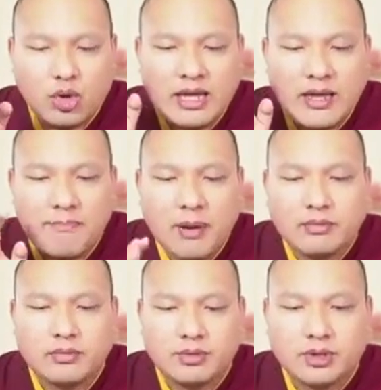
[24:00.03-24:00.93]
would not be
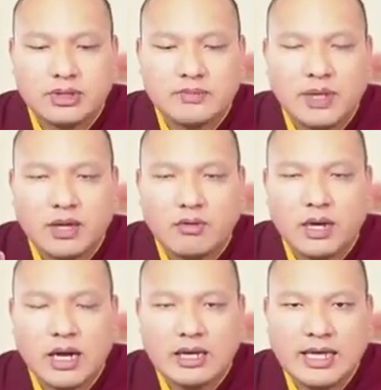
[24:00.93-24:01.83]
allowed to remain within
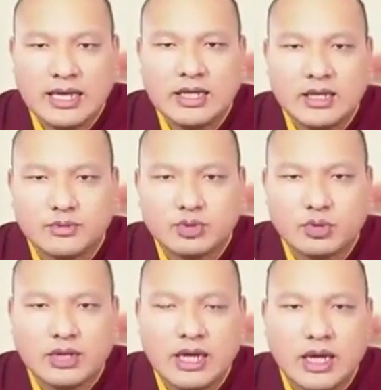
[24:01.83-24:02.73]
the encampment, or they
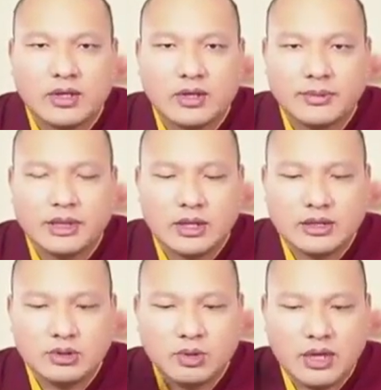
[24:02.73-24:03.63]
would be
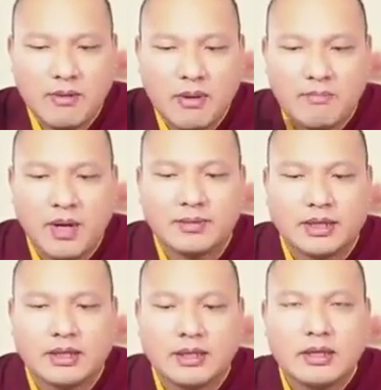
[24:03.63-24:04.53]
demoted to the lowest
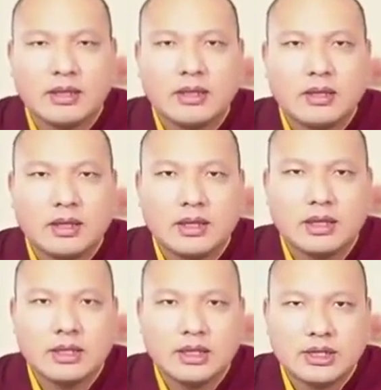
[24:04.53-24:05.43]
position.
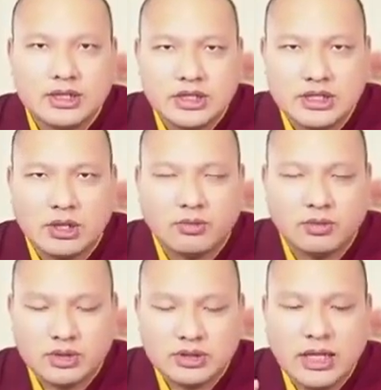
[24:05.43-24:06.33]
So whatever rank
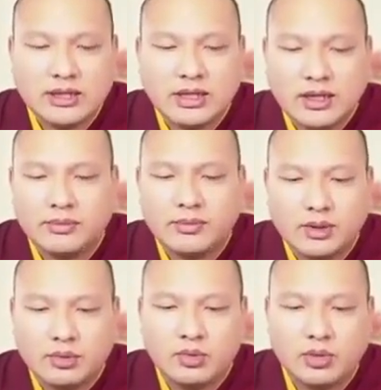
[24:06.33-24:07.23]
they would be at, they'd be
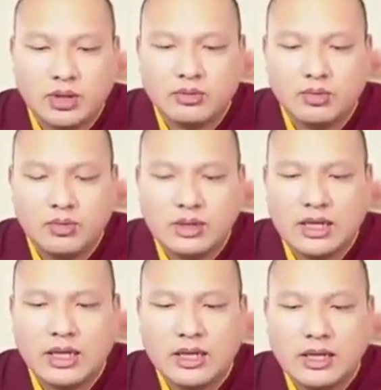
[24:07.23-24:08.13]
demoted.
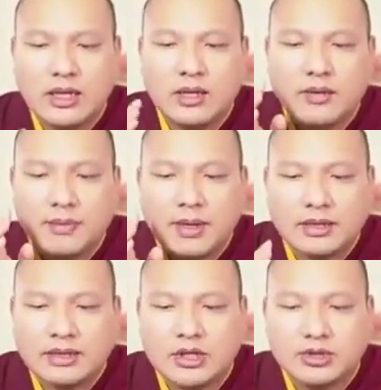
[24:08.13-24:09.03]

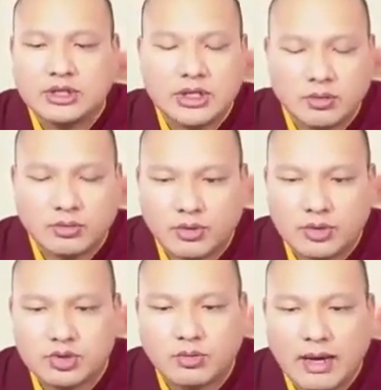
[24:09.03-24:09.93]
And so this would
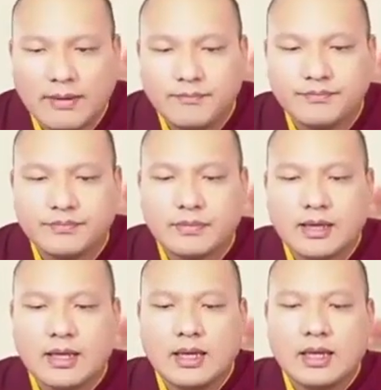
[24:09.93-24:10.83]
be,
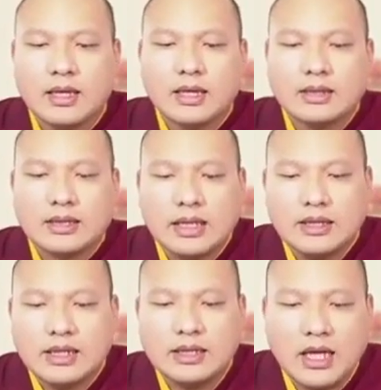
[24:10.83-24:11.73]

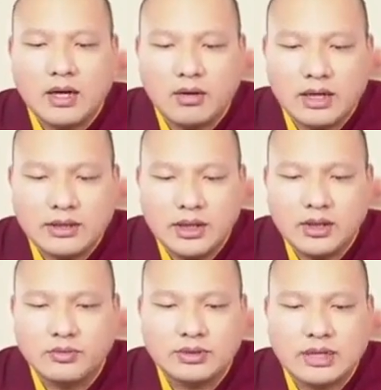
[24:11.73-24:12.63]
the
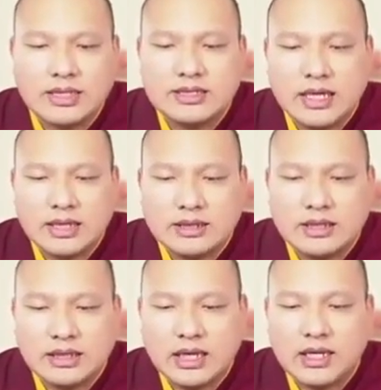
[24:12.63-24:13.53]
punishment would be appropriate
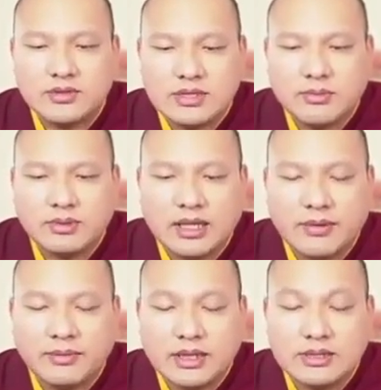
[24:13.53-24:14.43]
to the
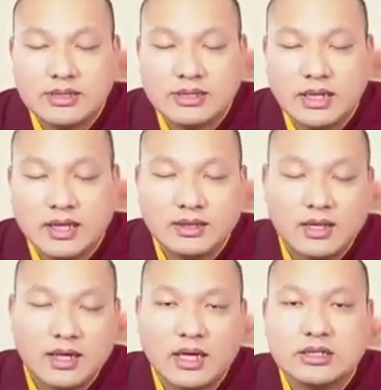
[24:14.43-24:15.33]
circumstances and the time.
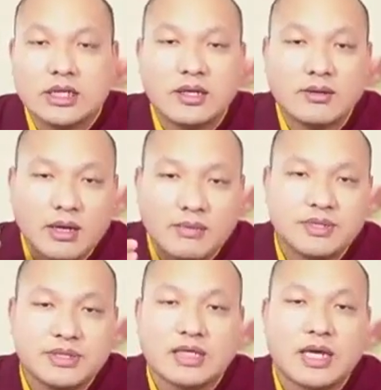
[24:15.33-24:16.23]
Now, if we look at
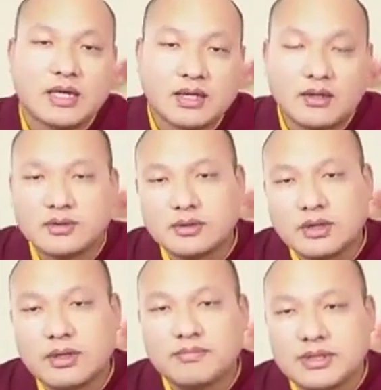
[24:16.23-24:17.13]
this time,
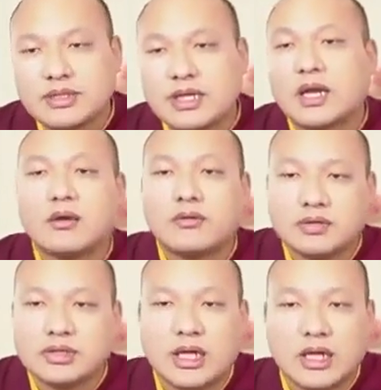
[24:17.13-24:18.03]
if we think